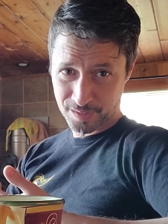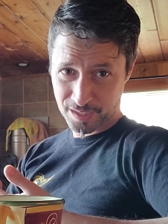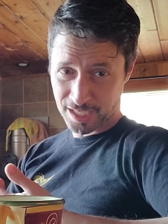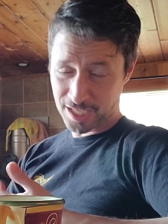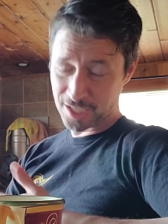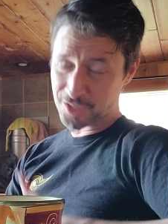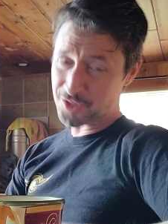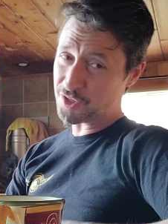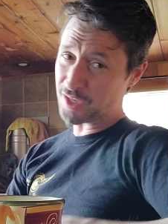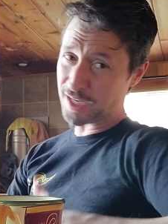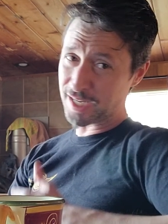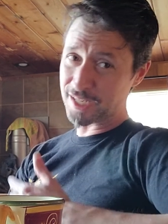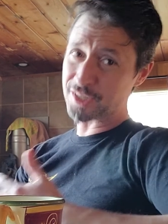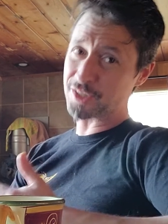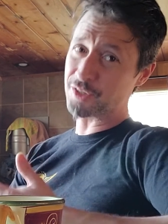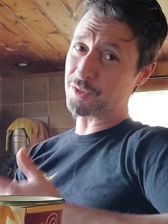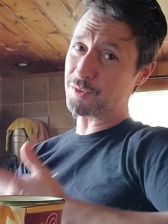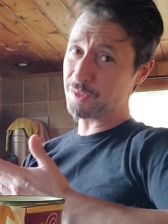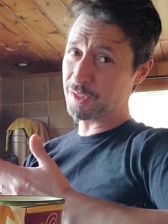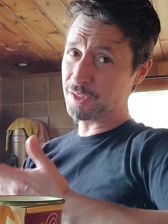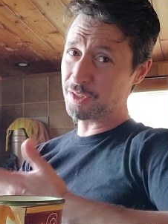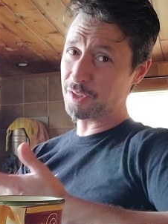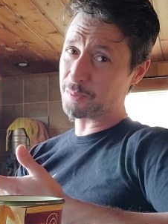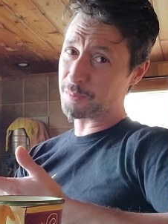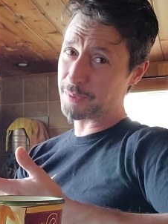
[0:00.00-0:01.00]
I try to
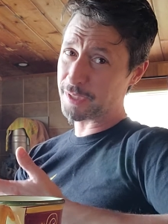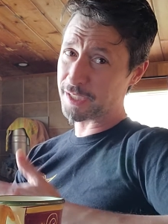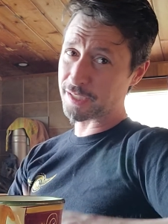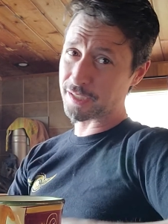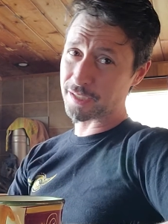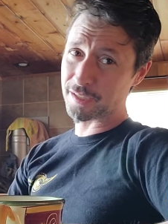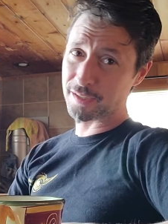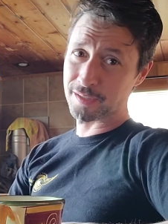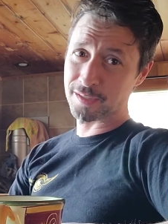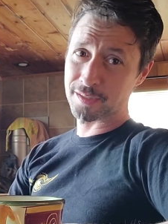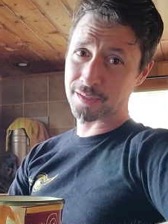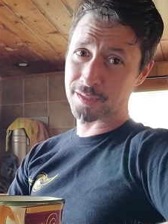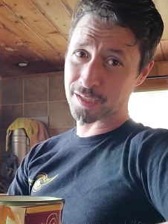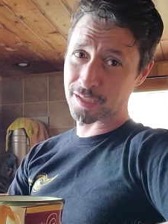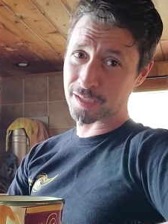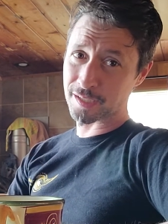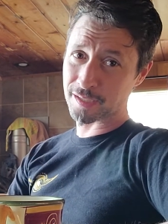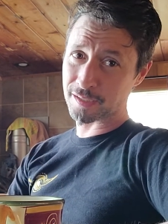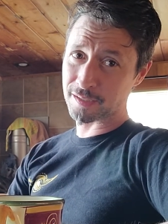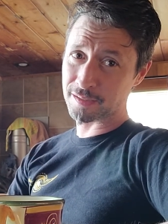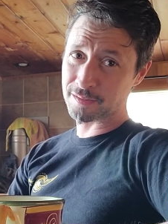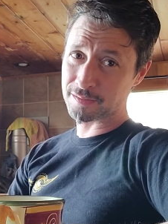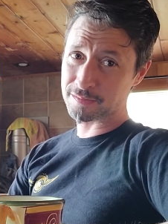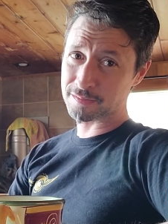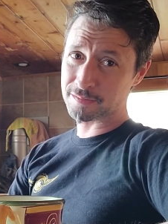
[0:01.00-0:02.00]
do a little bit here and
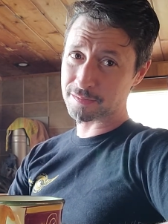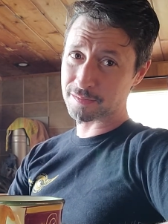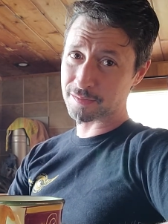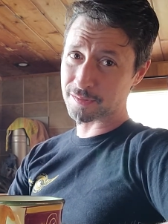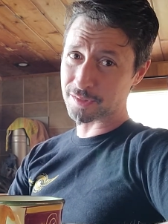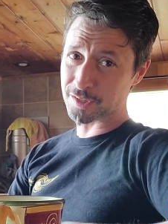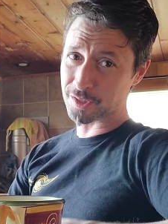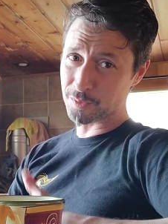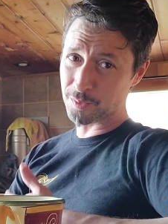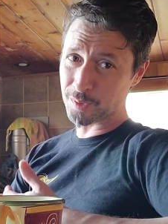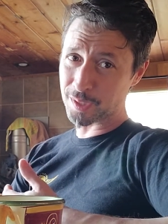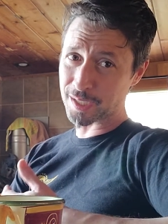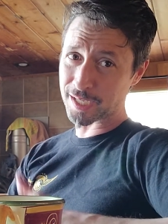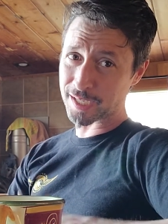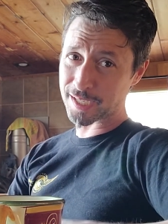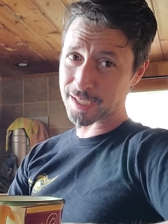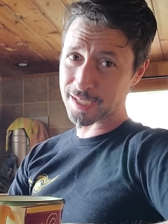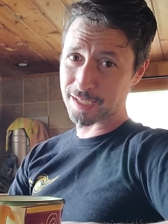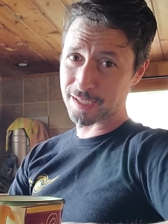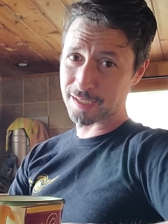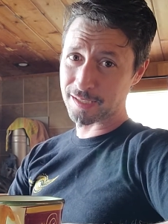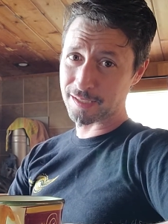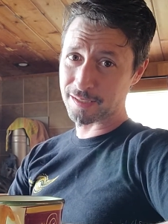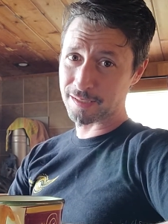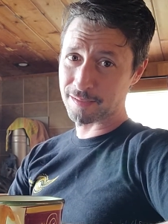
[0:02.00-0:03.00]
there, do what I
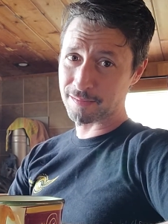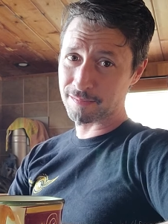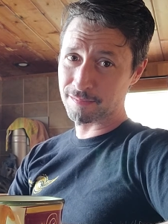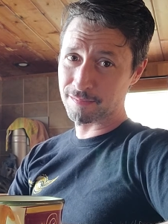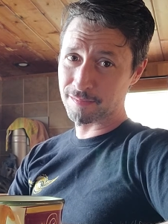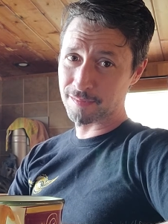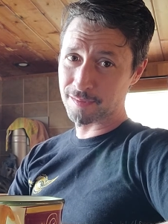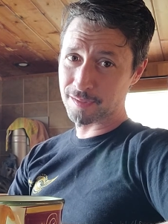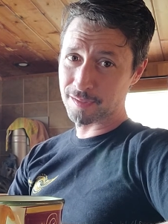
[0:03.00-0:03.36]
can.